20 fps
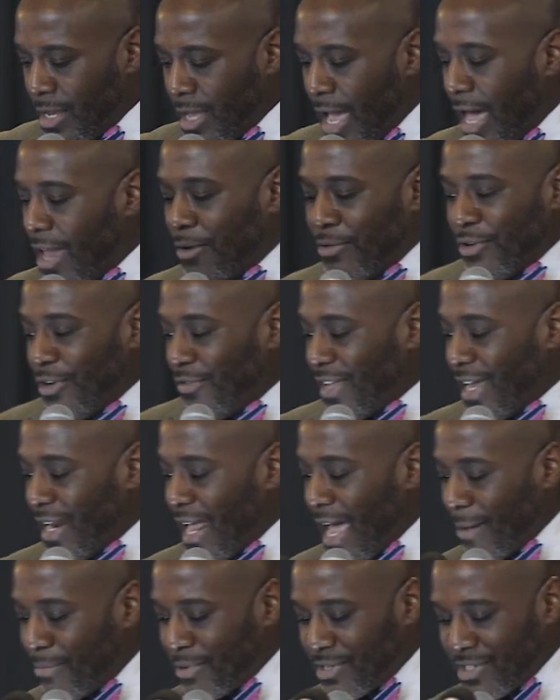I don't know if that
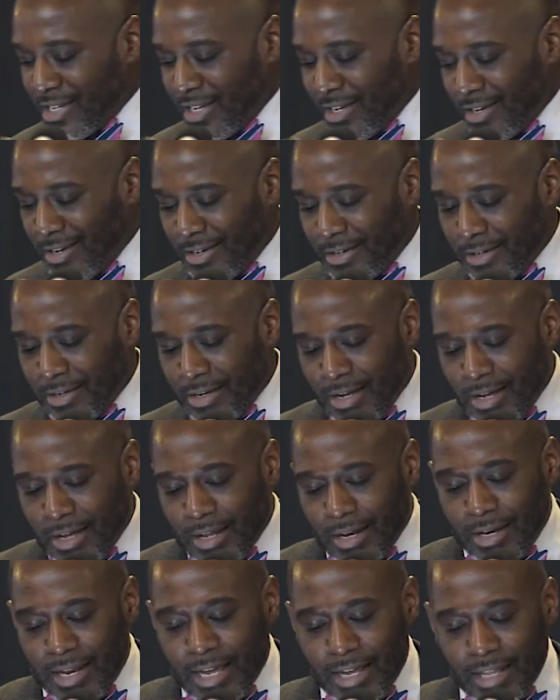happens here.
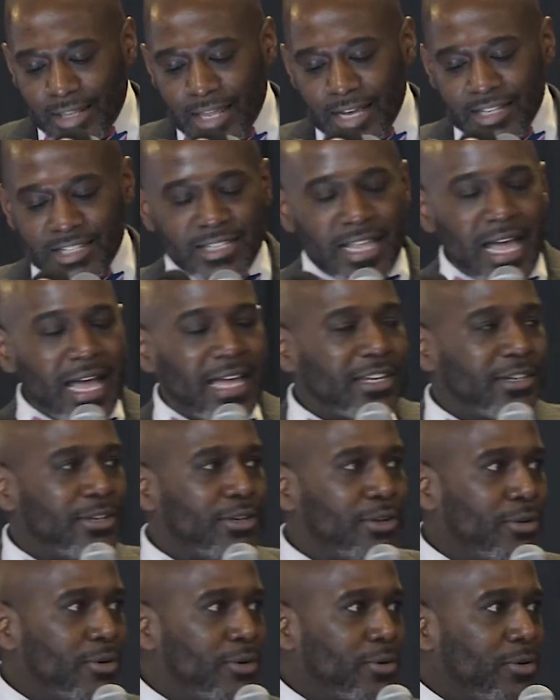Let's not
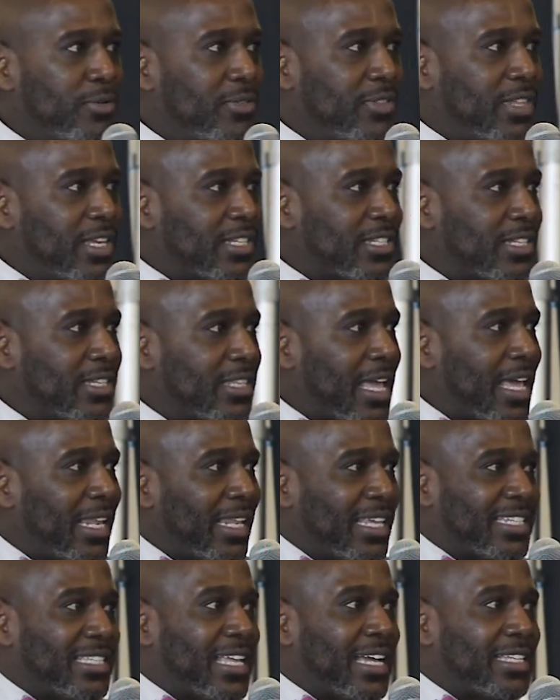do this and that.
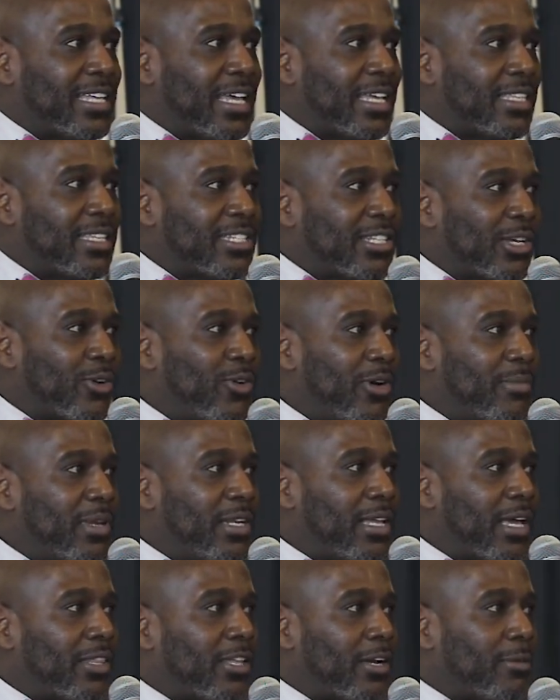Let's not take this
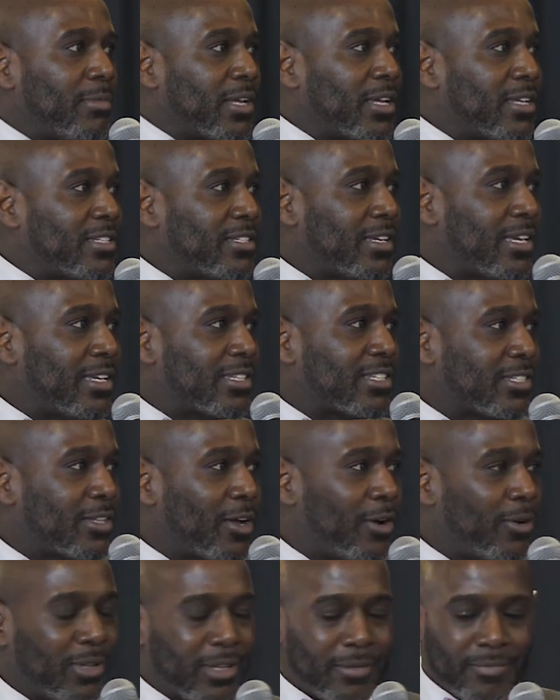equipment down there because it gets
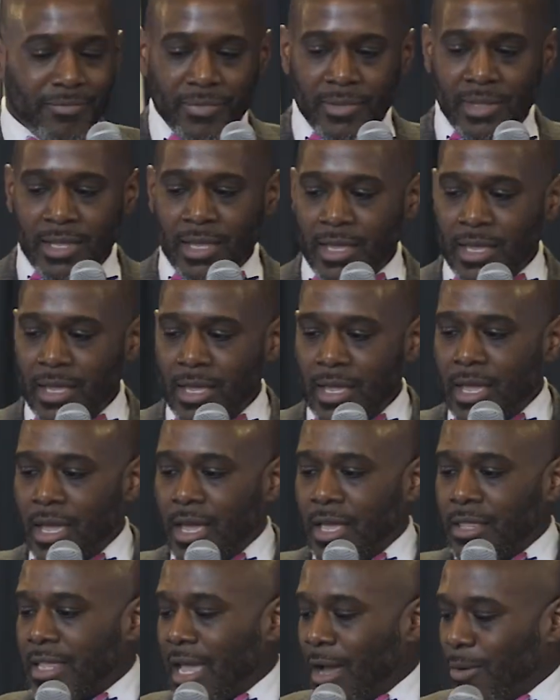stolen.
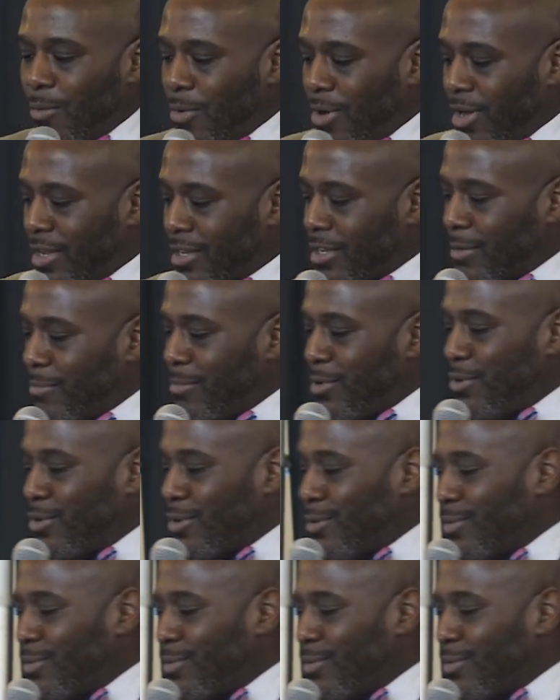Not one computer